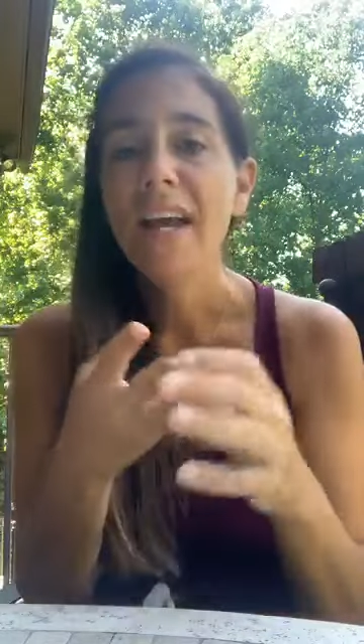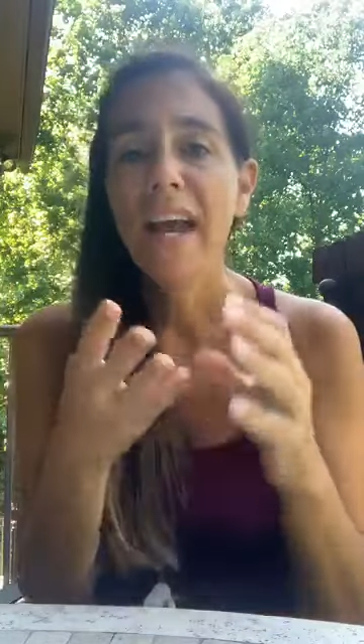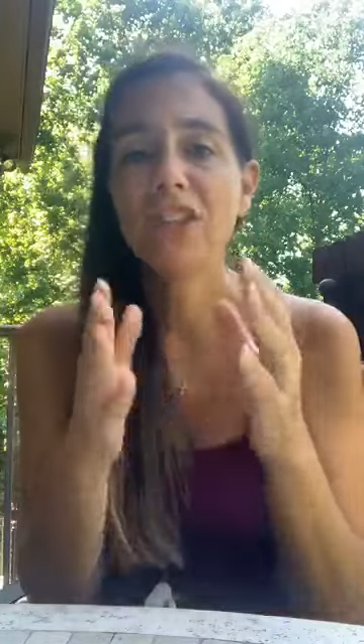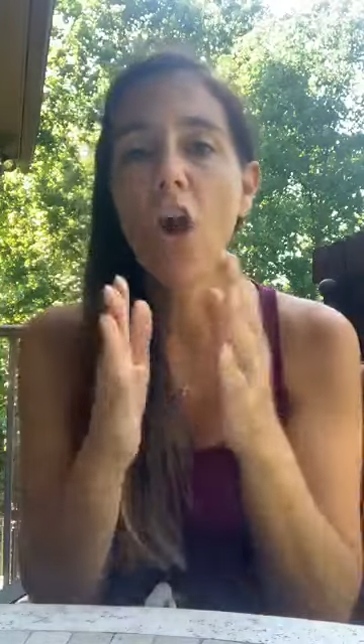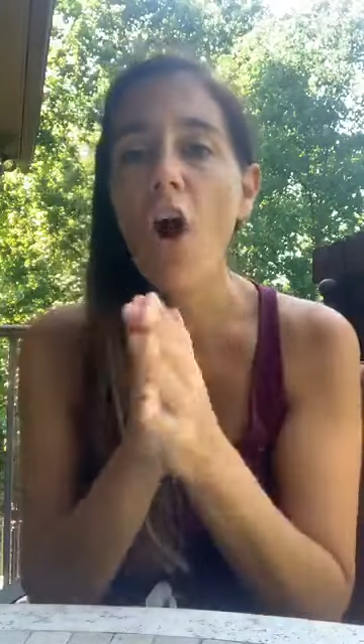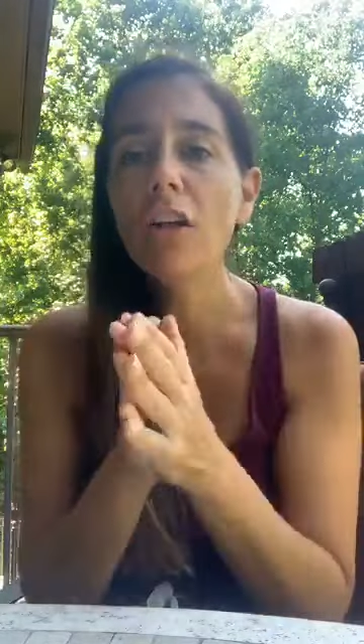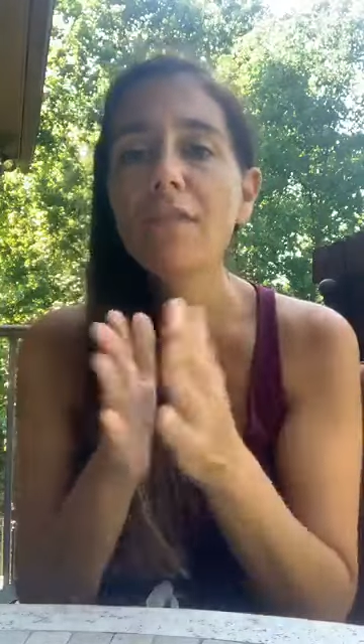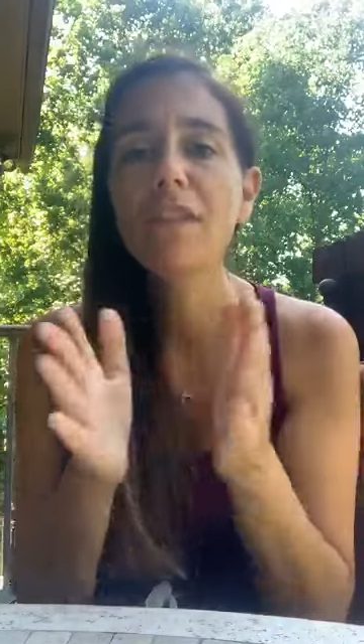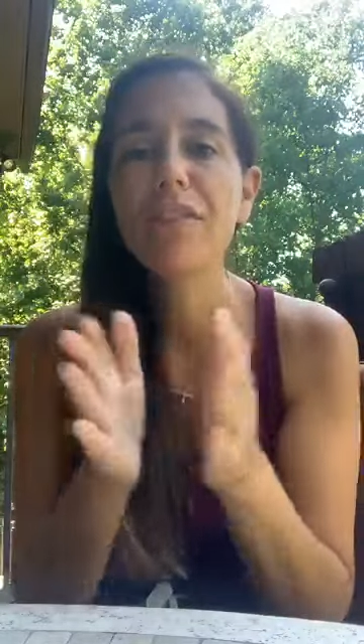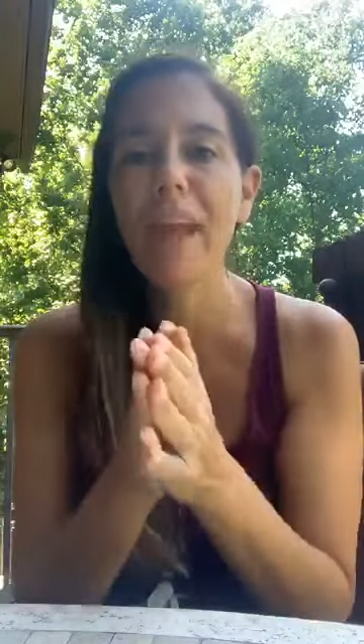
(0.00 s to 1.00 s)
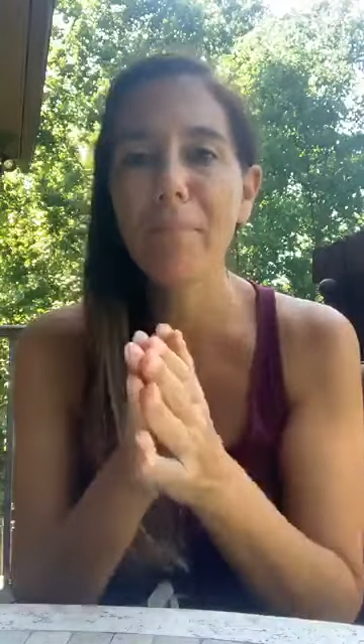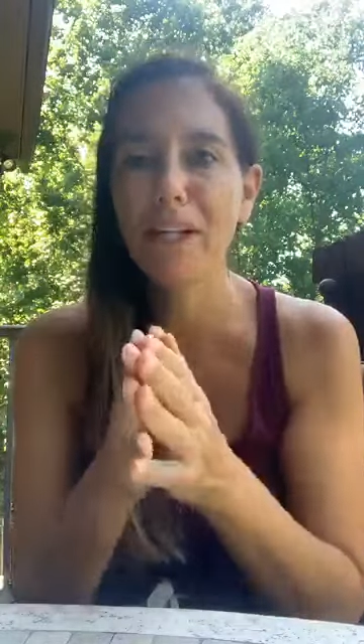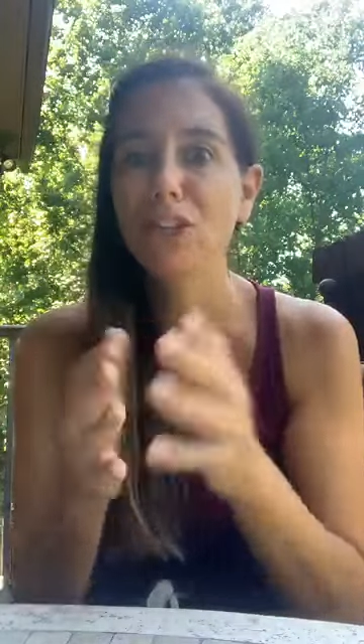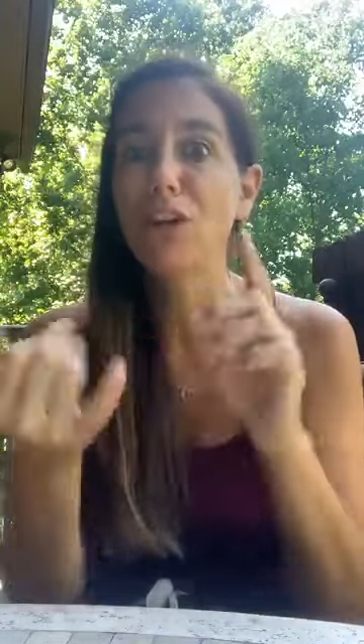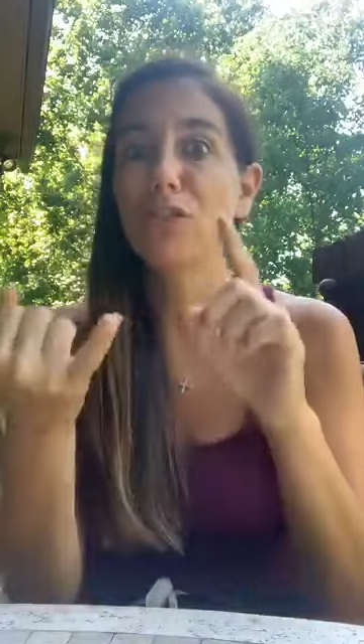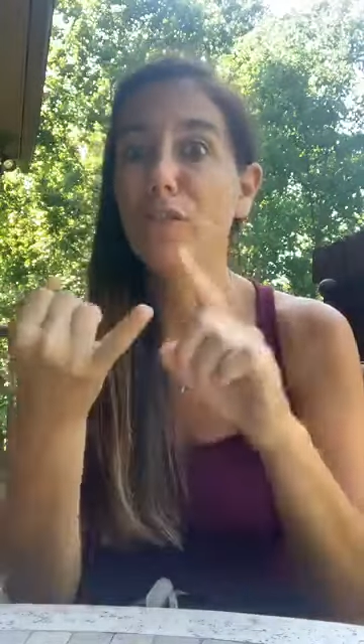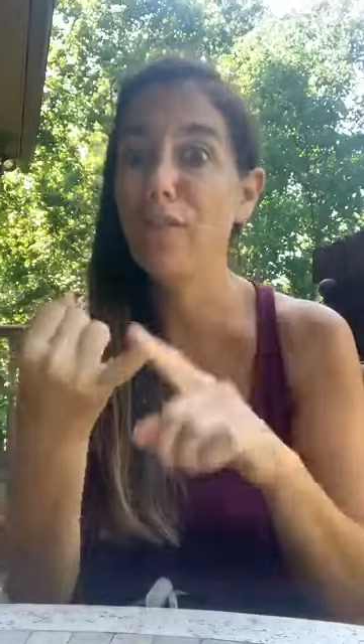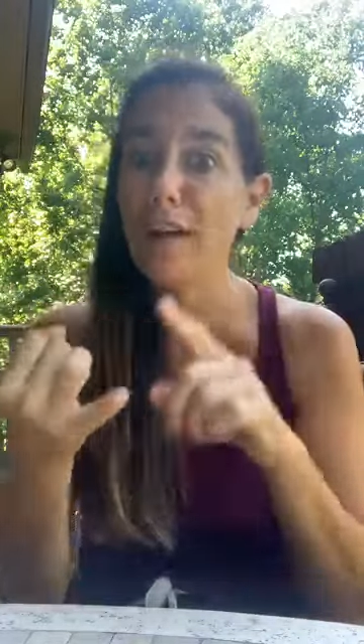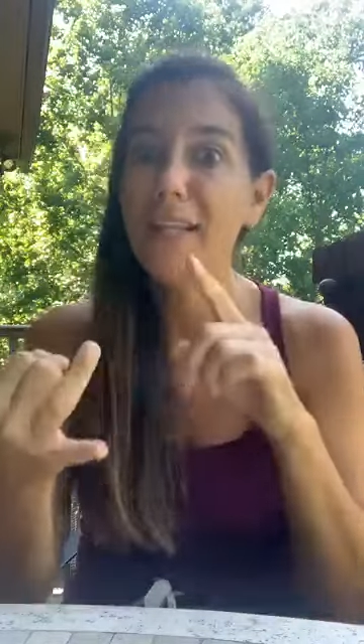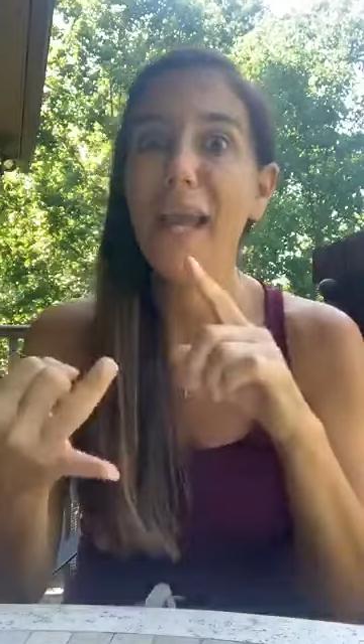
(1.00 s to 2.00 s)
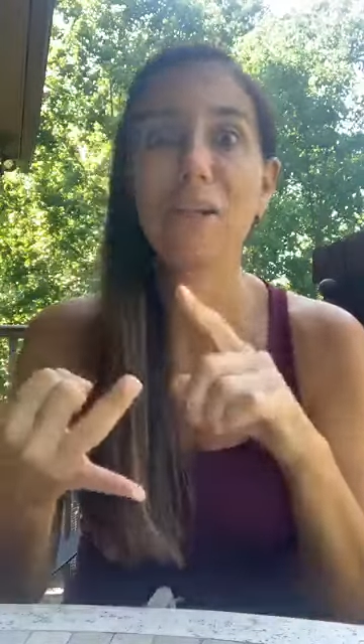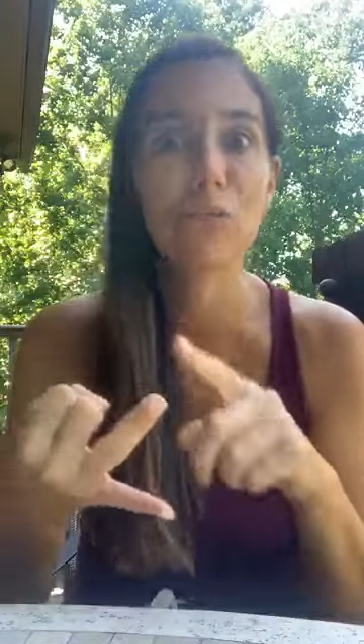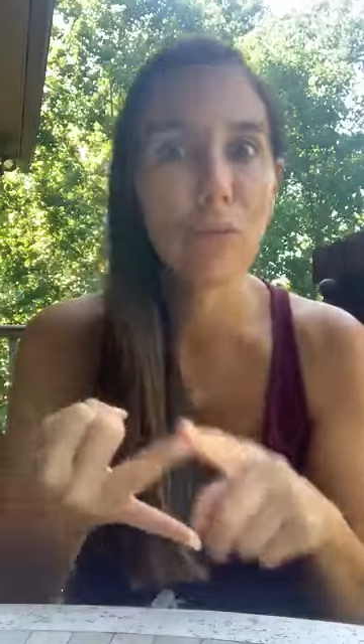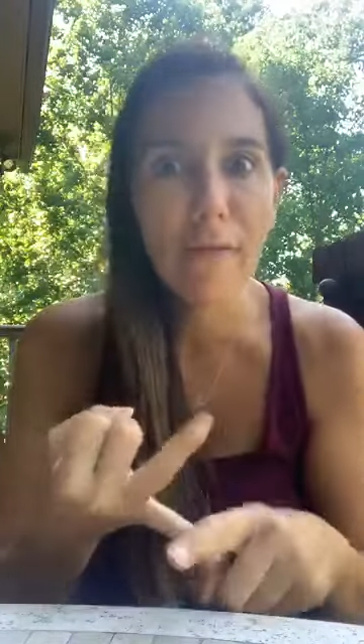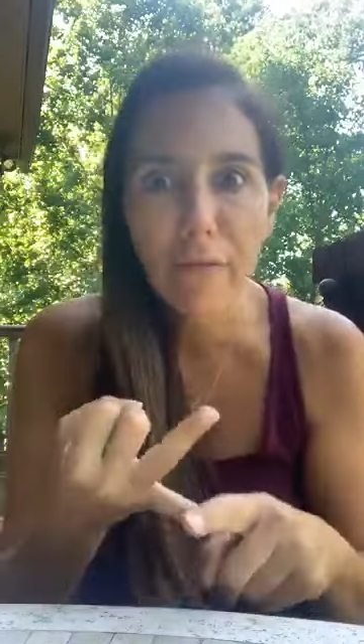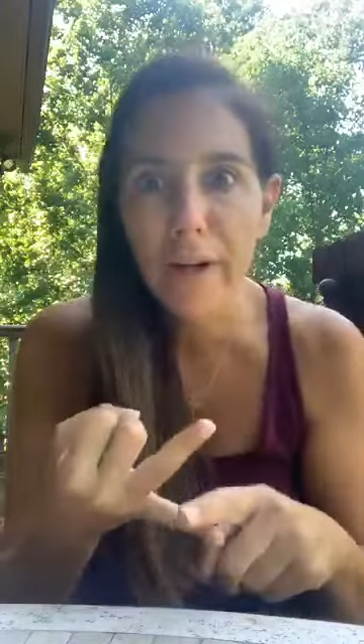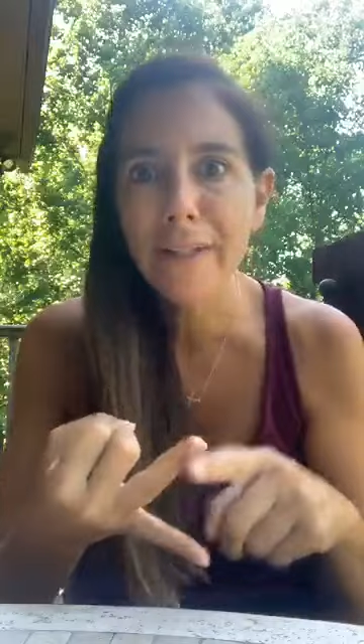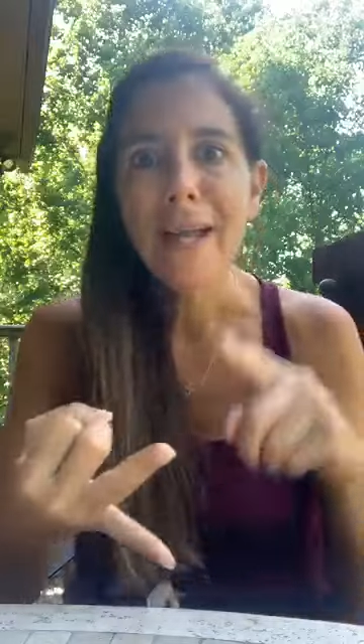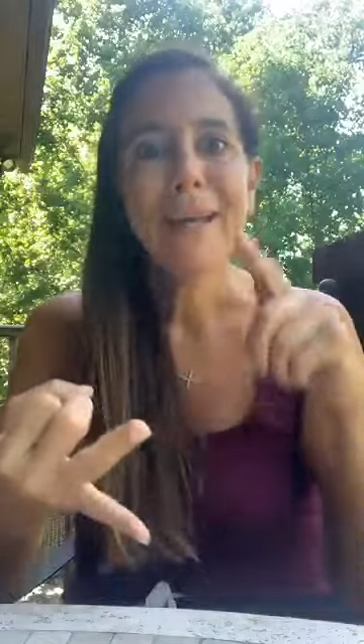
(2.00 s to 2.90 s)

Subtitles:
It's all of the things, but it's also funny and irreverent,